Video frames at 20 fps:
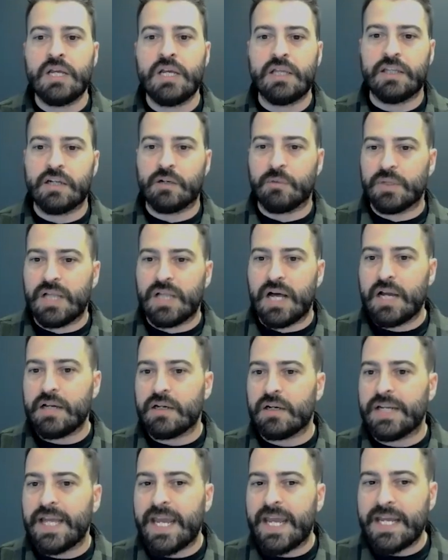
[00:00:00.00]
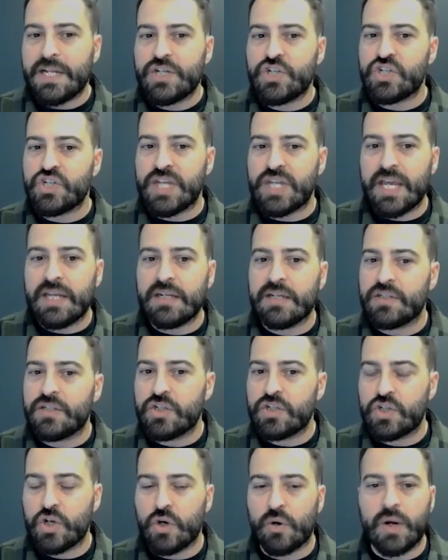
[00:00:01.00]
that are relying on age data to
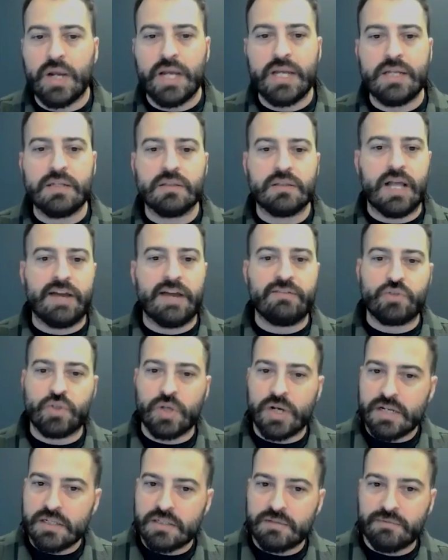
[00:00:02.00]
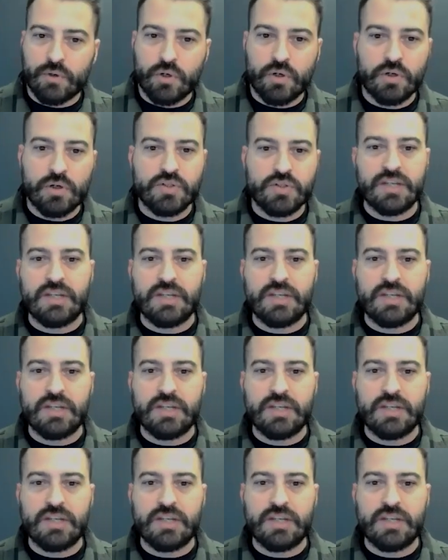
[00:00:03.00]
generate live transfers.